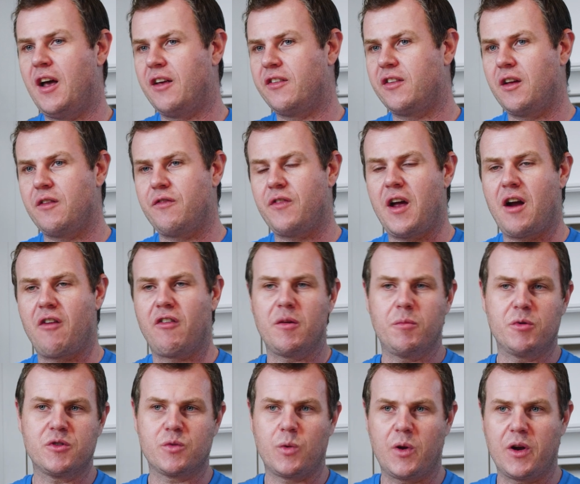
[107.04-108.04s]
as they vary
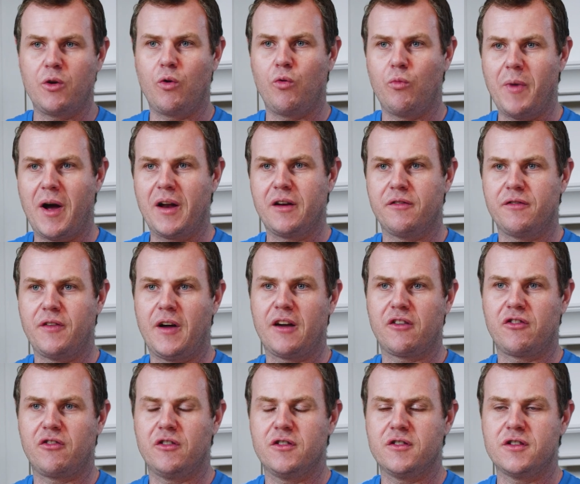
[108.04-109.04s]
between all
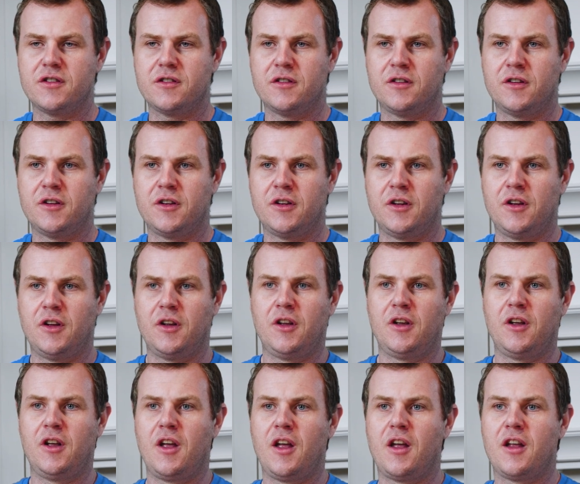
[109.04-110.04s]
manufacturers.
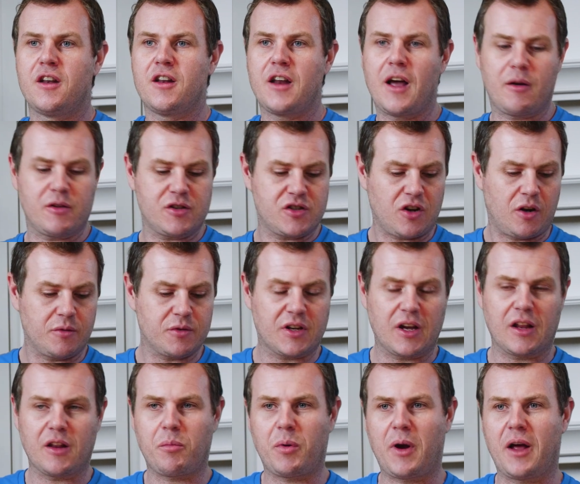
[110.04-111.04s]
Now it's time to
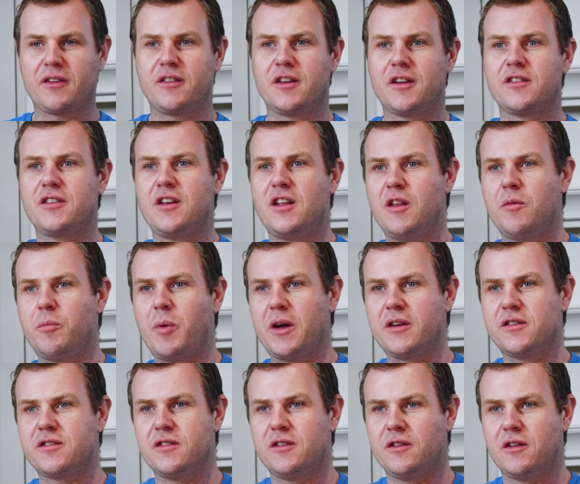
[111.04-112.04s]
get the plastics in the
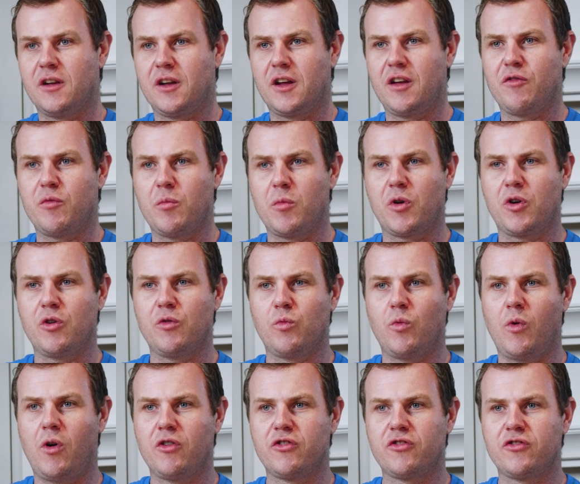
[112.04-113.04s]
basin and give them a good
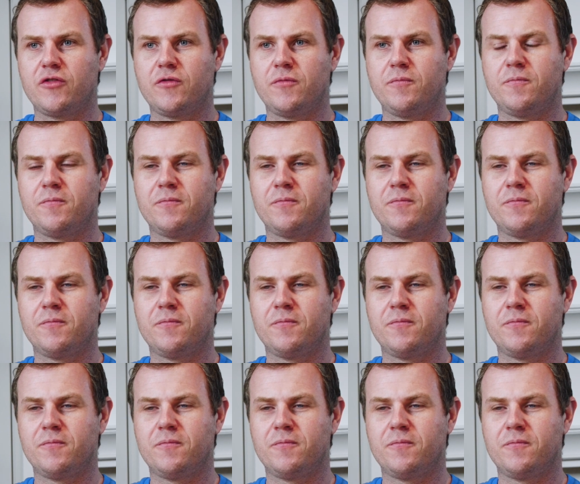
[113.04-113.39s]
wash.